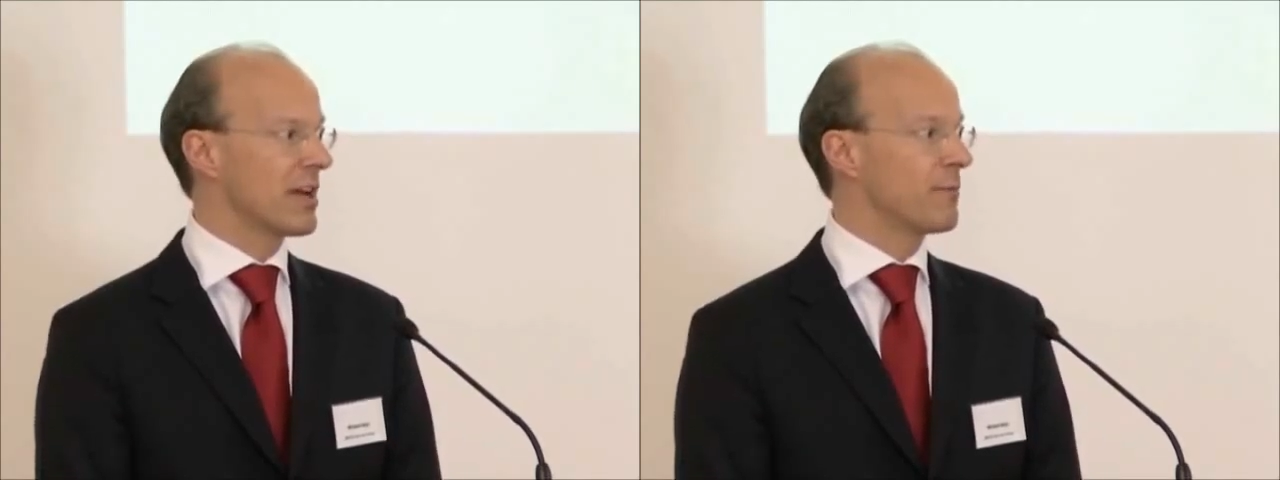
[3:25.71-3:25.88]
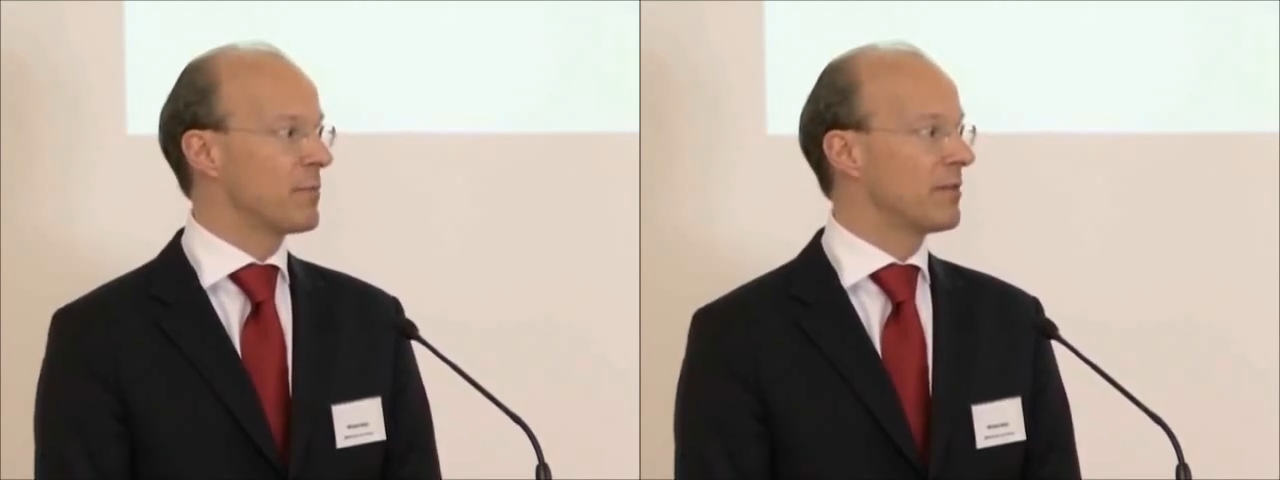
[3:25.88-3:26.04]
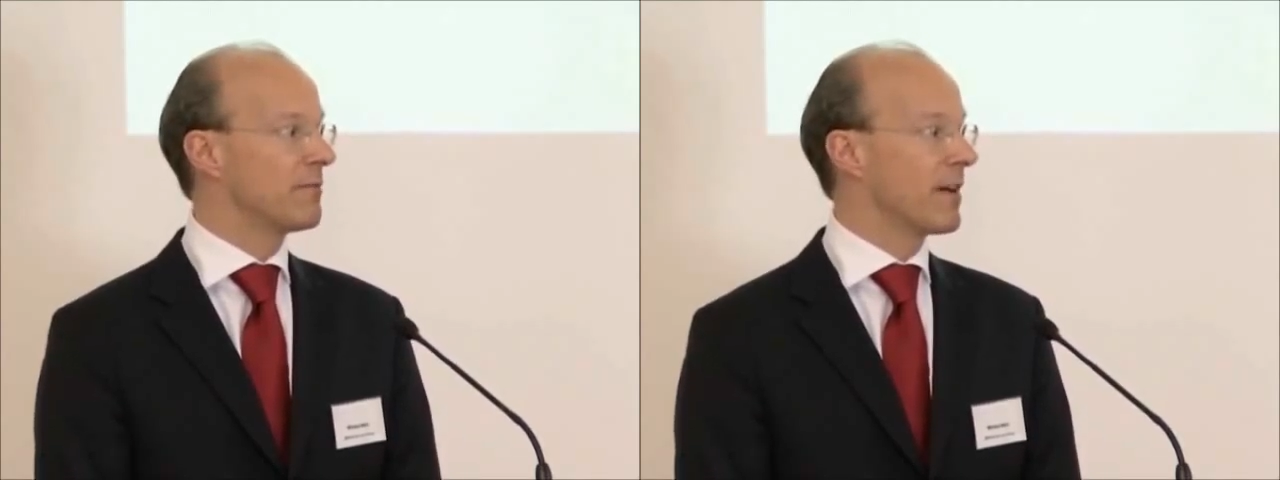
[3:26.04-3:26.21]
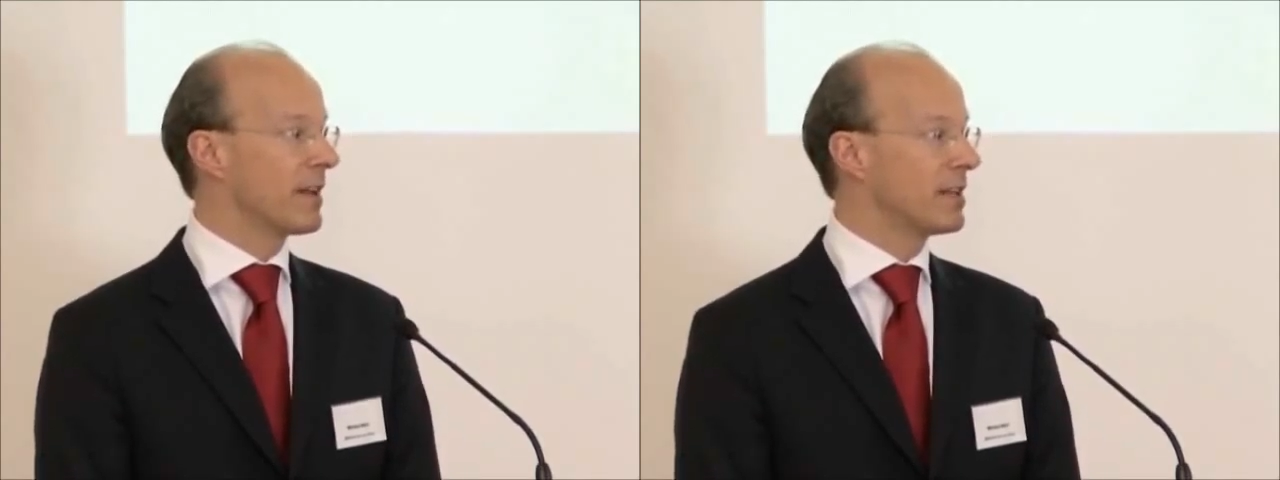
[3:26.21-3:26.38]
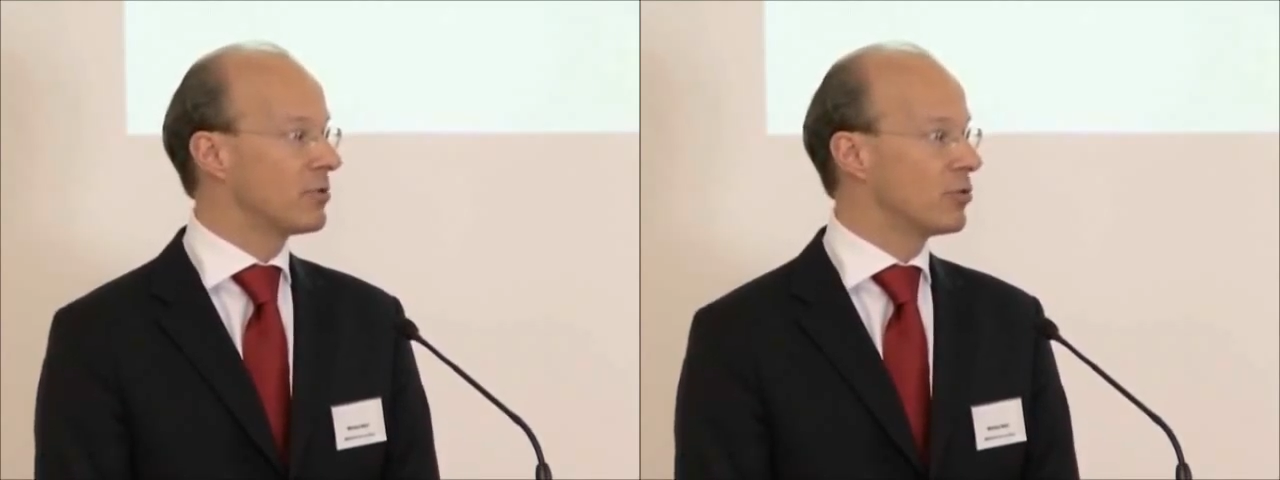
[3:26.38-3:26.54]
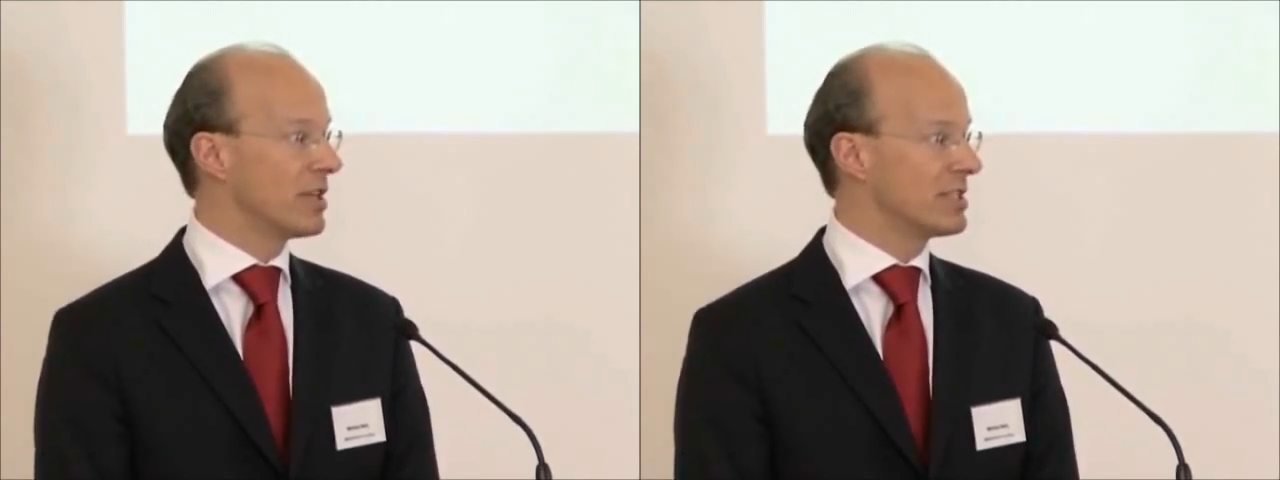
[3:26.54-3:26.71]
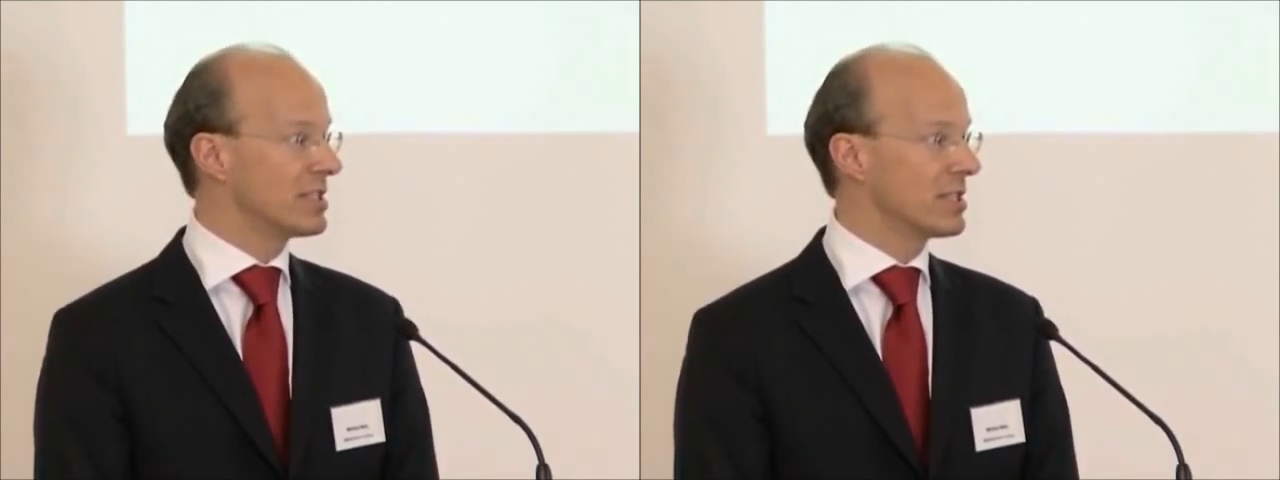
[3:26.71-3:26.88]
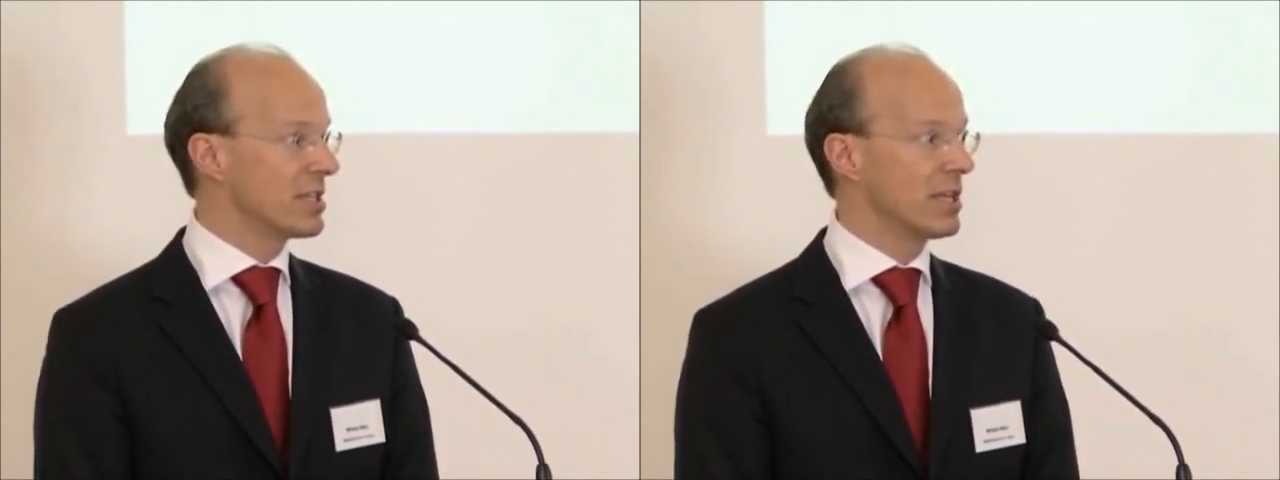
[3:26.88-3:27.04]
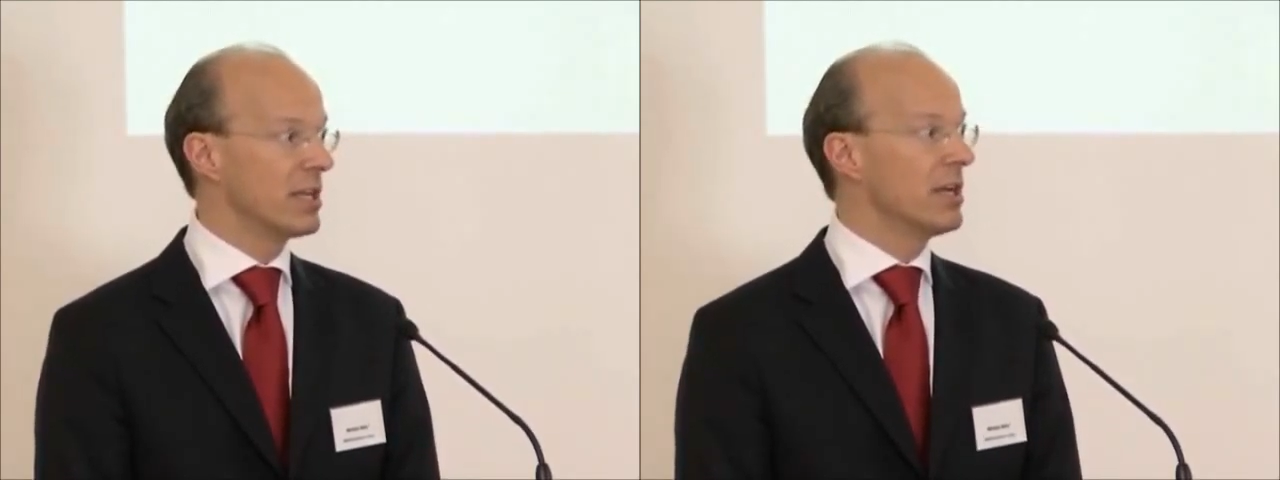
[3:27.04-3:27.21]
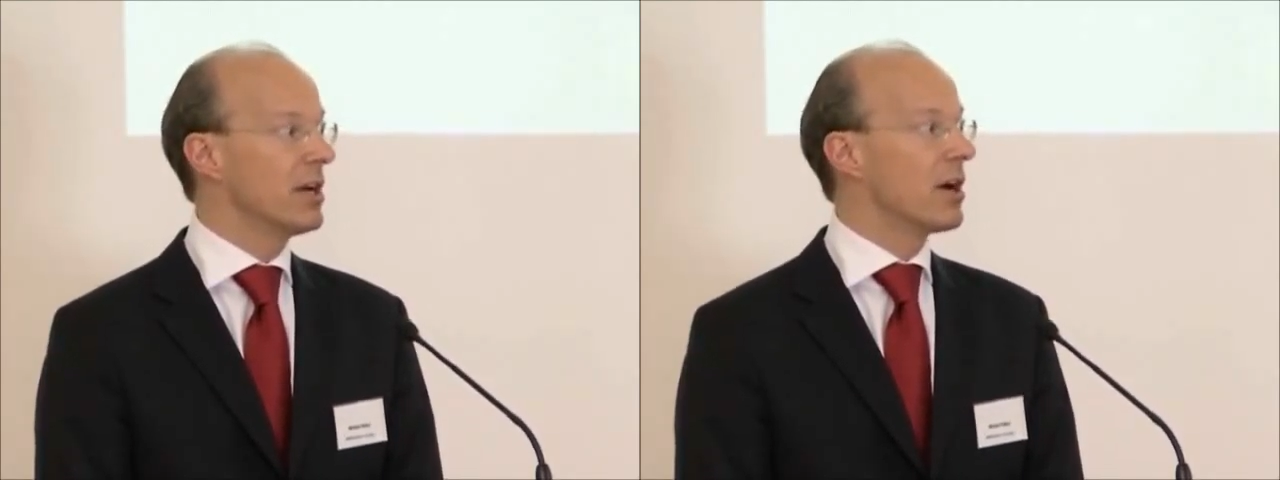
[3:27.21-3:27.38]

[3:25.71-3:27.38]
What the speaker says: have been funded recently